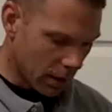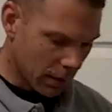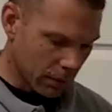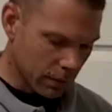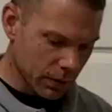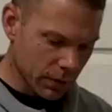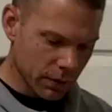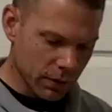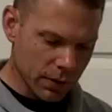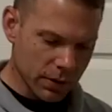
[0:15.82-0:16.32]
Uh,
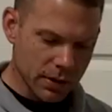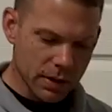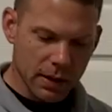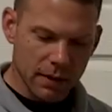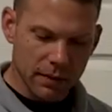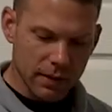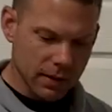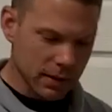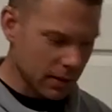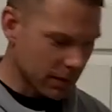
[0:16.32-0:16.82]
when you
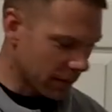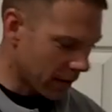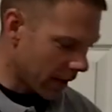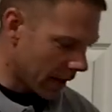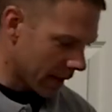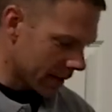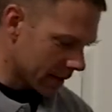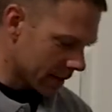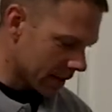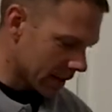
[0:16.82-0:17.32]
receive this
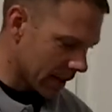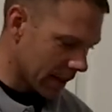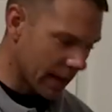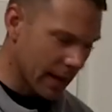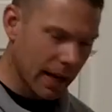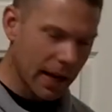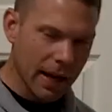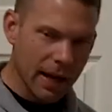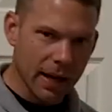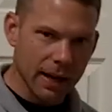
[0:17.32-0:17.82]
device,
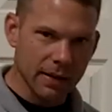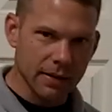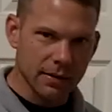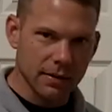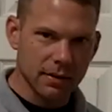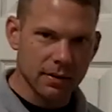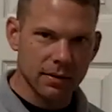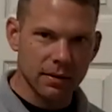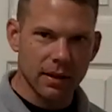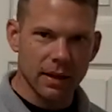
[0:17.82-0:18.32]
it
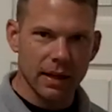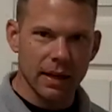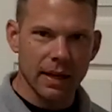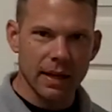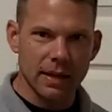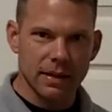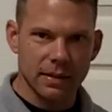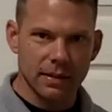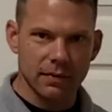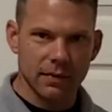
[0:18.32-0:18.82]
has
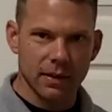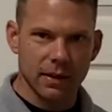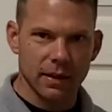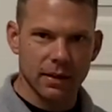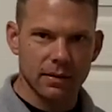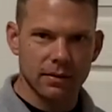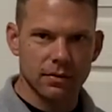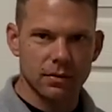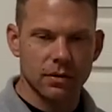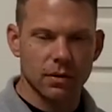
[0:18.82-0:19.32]
adhesive in
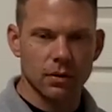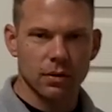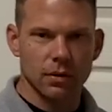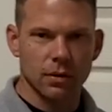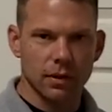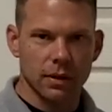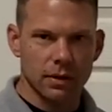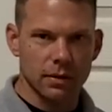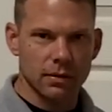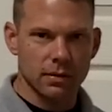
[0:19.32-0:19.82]
it, so
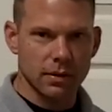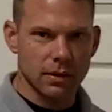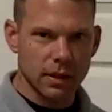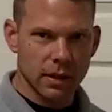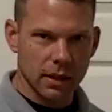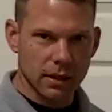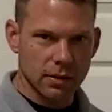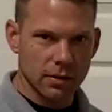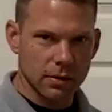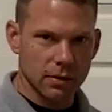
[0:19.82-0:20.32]
you can
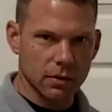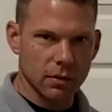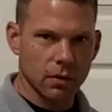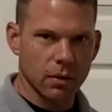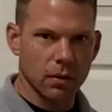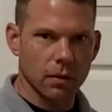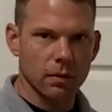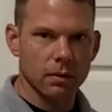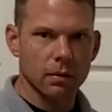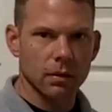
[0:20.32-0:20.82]
stick it to the
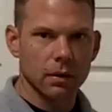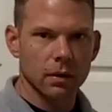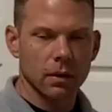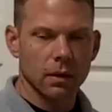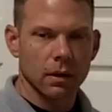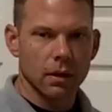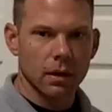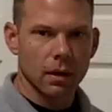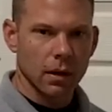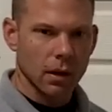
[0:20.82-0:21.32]
door.
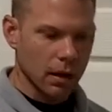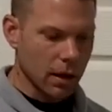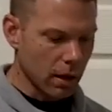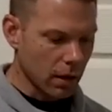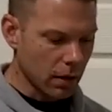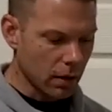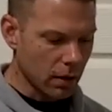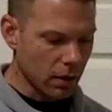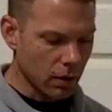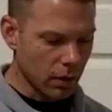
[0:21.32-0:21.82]

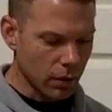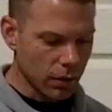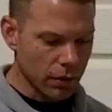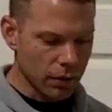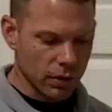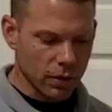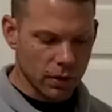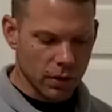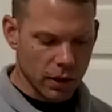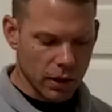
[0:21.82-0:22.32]
Uh, or
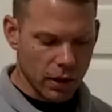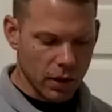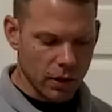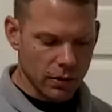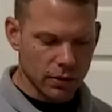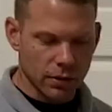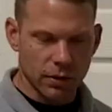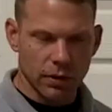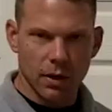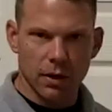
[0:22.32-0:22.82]
you, it
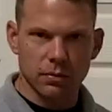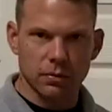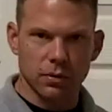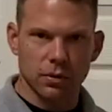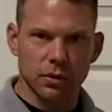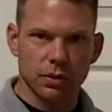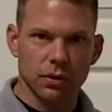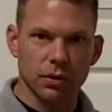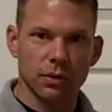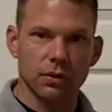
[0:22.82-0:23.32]
also comes
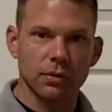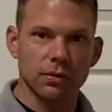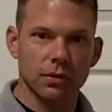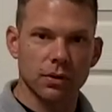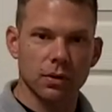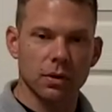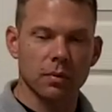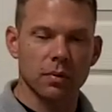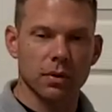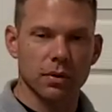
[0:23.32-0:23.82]
with screws,
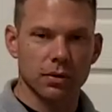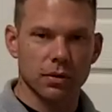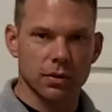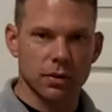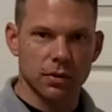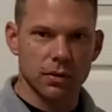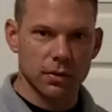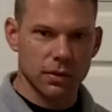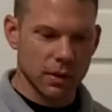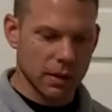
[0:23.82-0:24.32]
so you can put
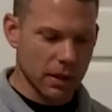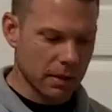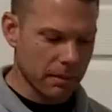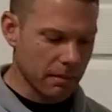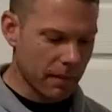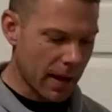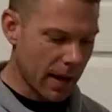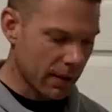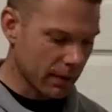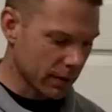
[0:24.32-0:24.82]
screws in
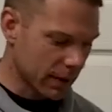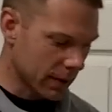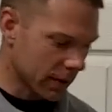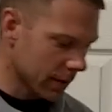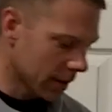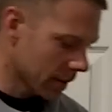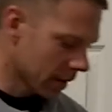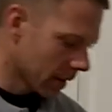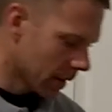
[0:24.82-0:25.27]
and mount it.